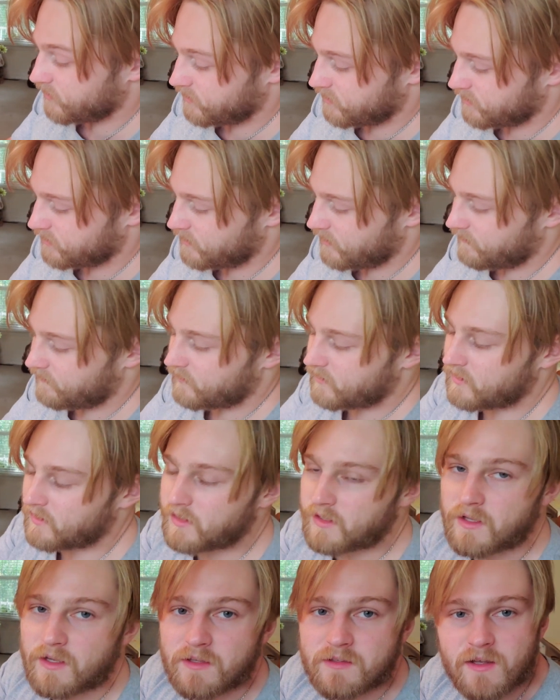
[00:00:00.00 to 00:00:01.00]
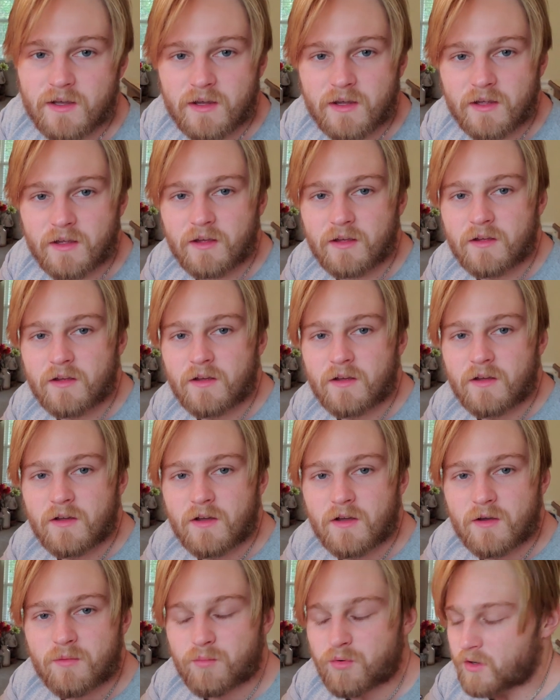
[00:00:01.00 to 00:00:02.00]
is definitely, it's like a
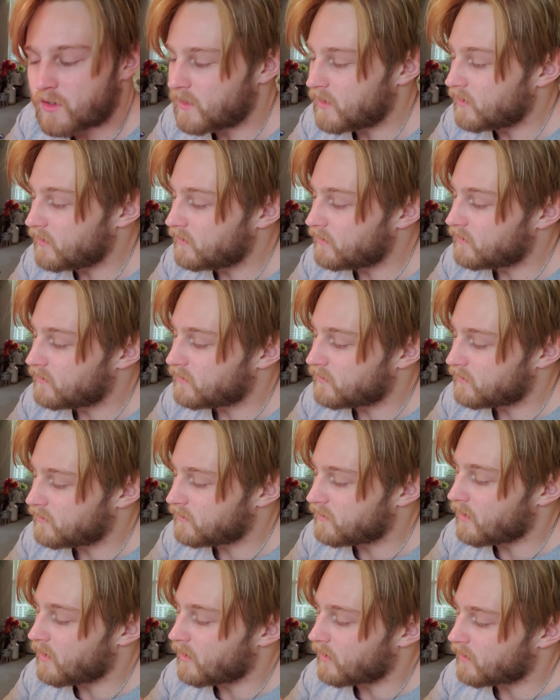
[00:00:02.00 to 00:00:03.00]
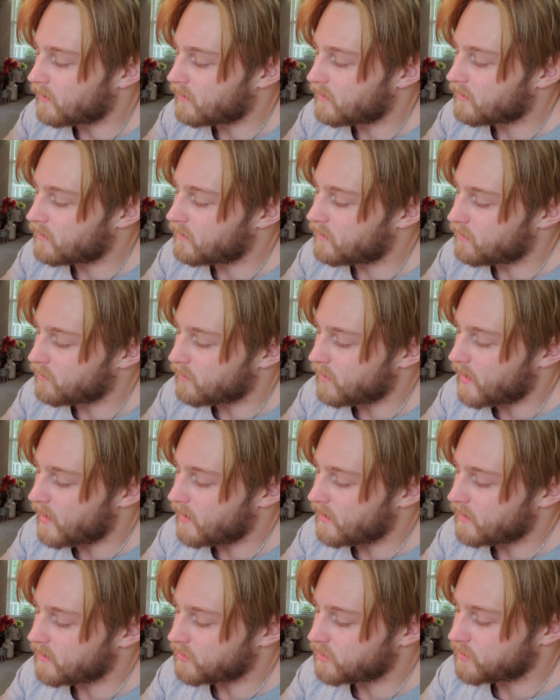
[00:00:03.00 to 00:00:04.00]
pretty dark
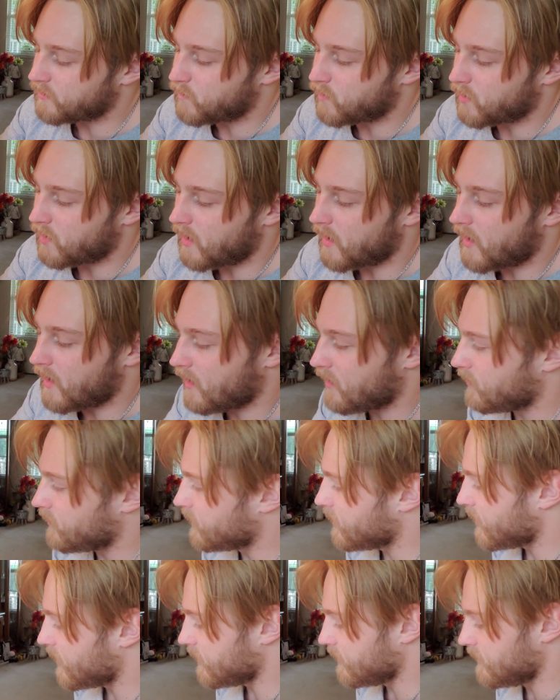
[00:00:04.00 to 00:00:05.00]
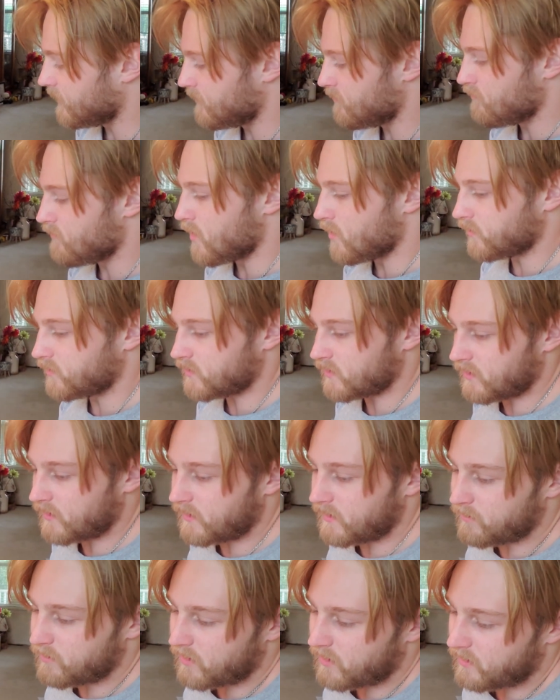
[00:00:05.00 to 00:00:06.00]
grayish brown. I did
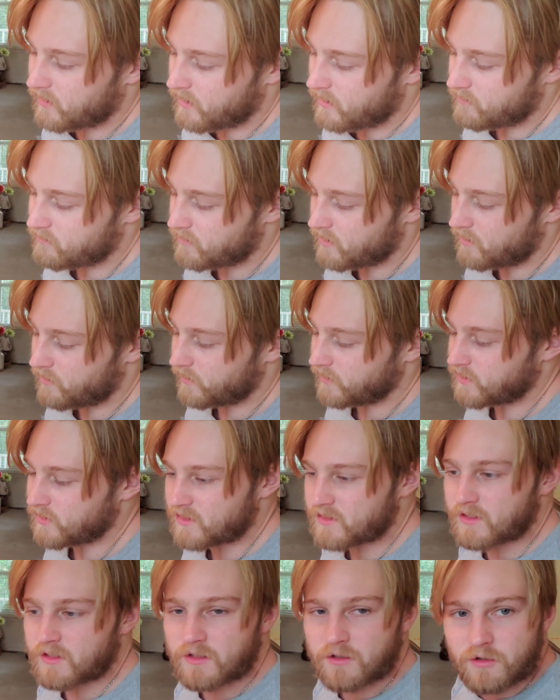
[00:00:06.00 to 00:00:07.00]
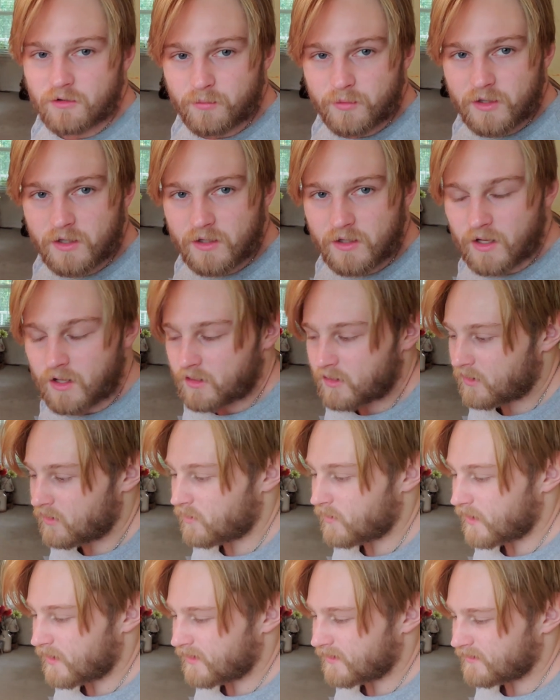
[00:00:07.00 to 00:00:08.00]
mostly burnt umber with just a little bit of
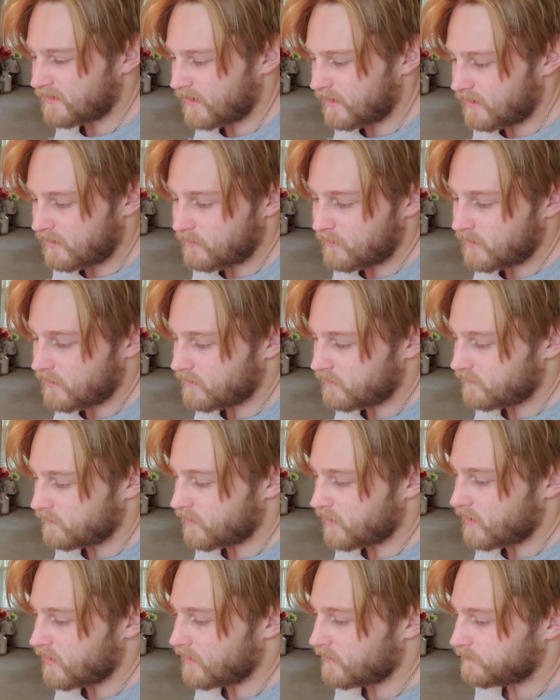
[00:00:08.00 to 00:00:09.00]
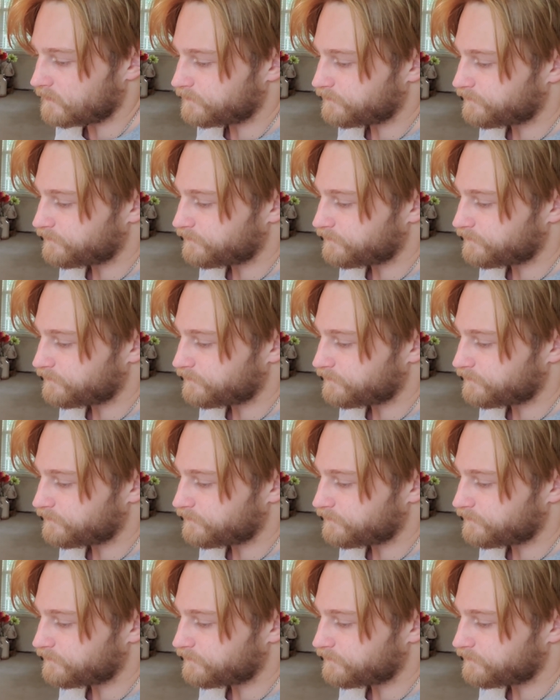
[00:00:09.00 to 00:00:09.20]
yellow and a tiny bit of uh,